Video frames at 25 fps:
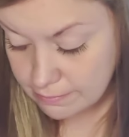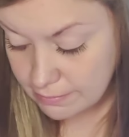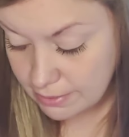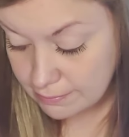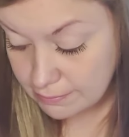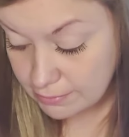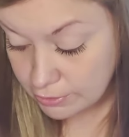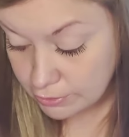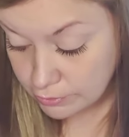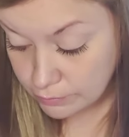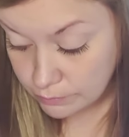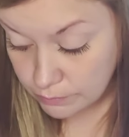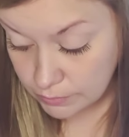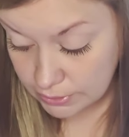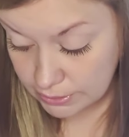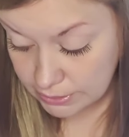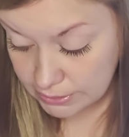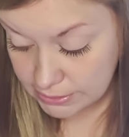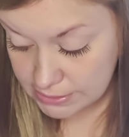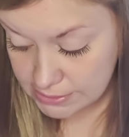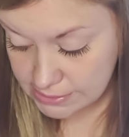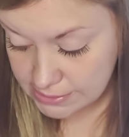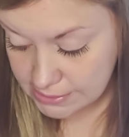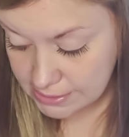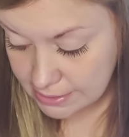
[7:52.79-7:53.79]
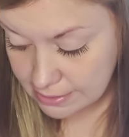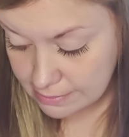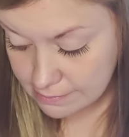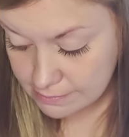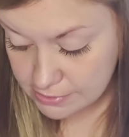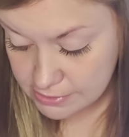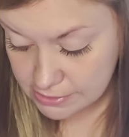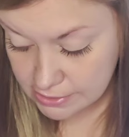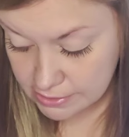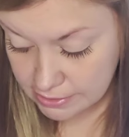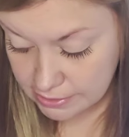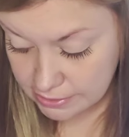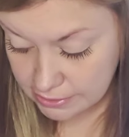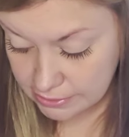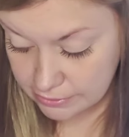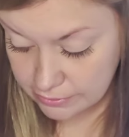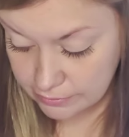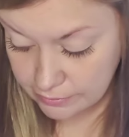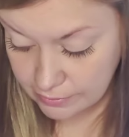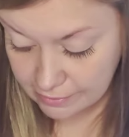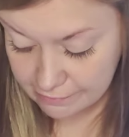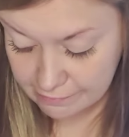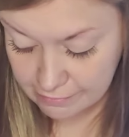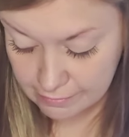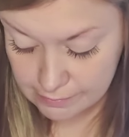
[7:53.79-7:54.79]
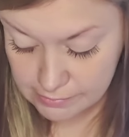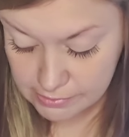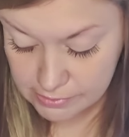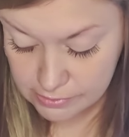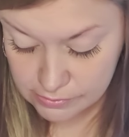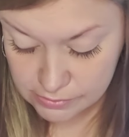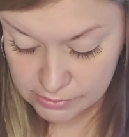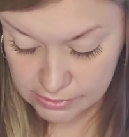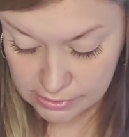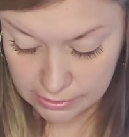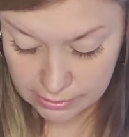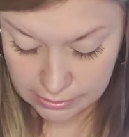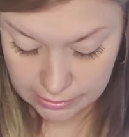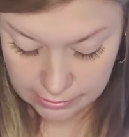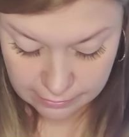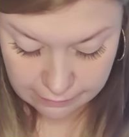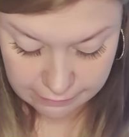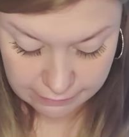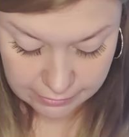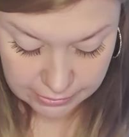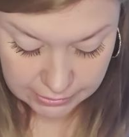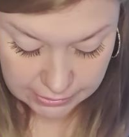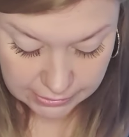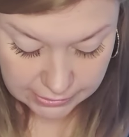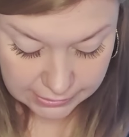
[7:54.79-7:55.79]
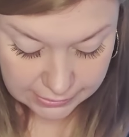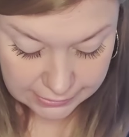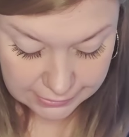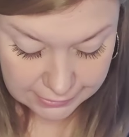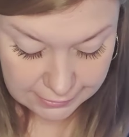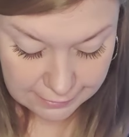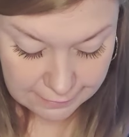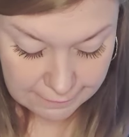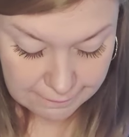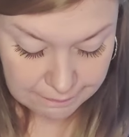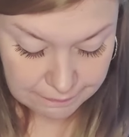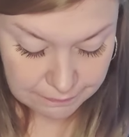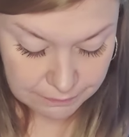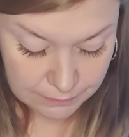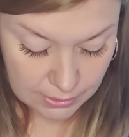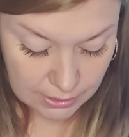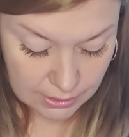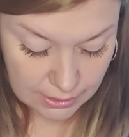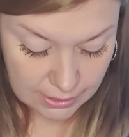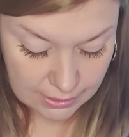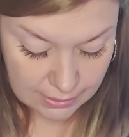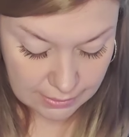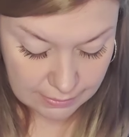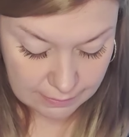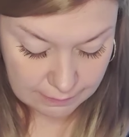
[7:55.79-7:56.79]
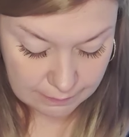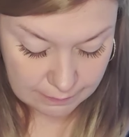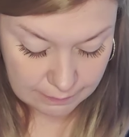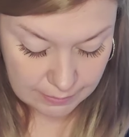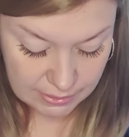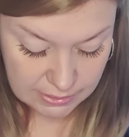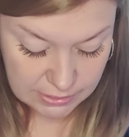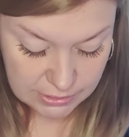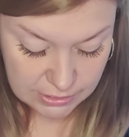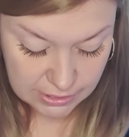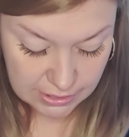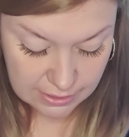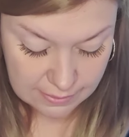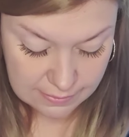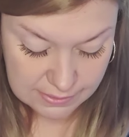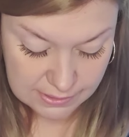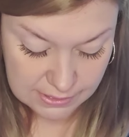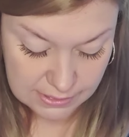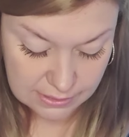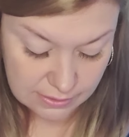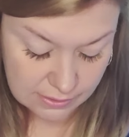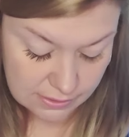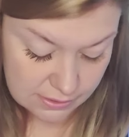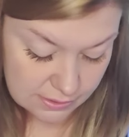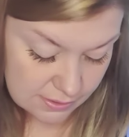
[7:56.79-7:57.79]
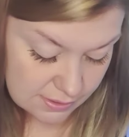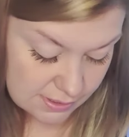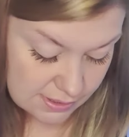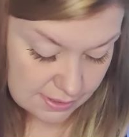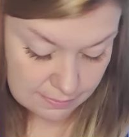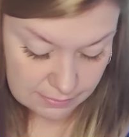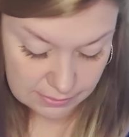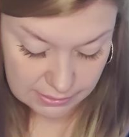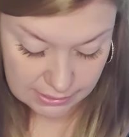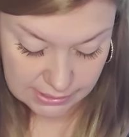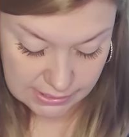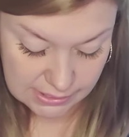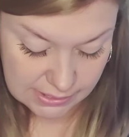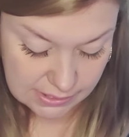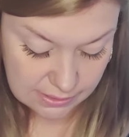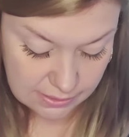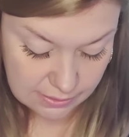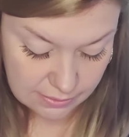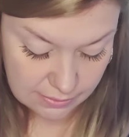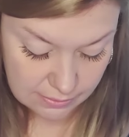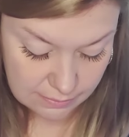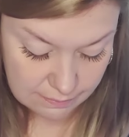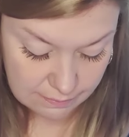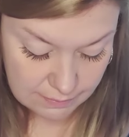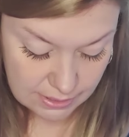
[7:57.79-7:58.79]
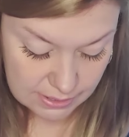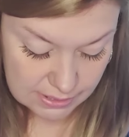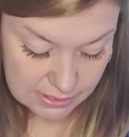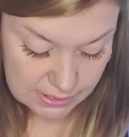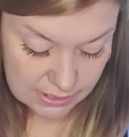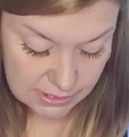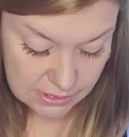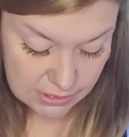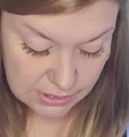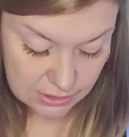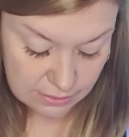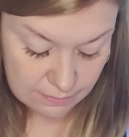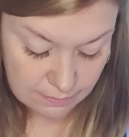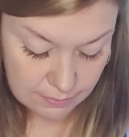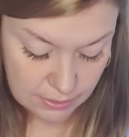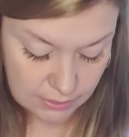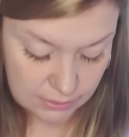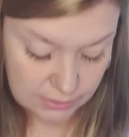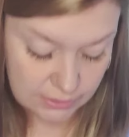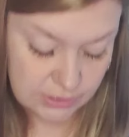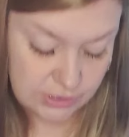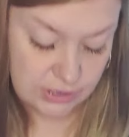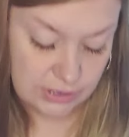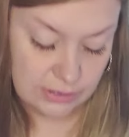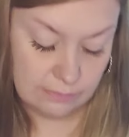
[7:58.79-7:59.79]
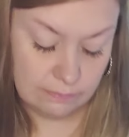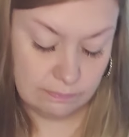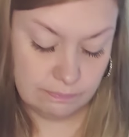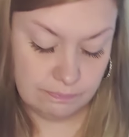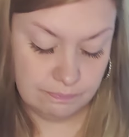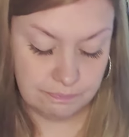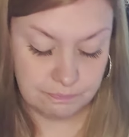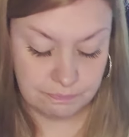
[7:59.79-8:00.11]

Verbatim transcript: Maybe you're wanting to say, I'm sorry. You do have, I'm so sorry over here. Um, Page of Cups can also symbolize, you know, a message, an apology.